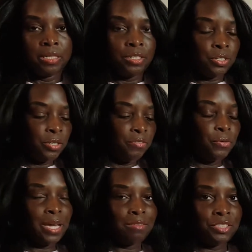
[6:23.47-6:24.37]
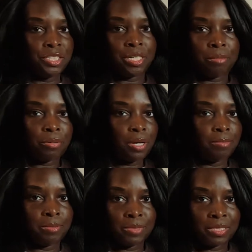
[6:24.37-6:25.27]
if you have GI
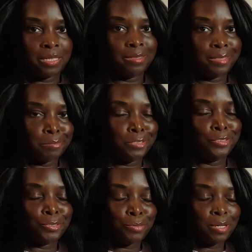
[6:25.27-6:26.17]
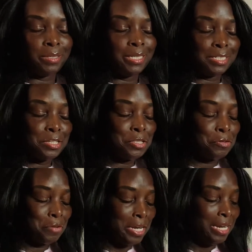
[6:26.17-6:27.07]
problems, then lemon juice probably isn't
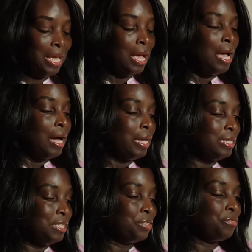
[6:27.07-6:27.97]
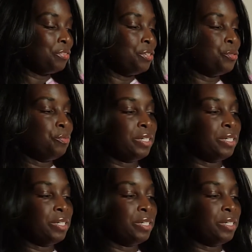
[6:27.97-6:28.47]
the right idea for you.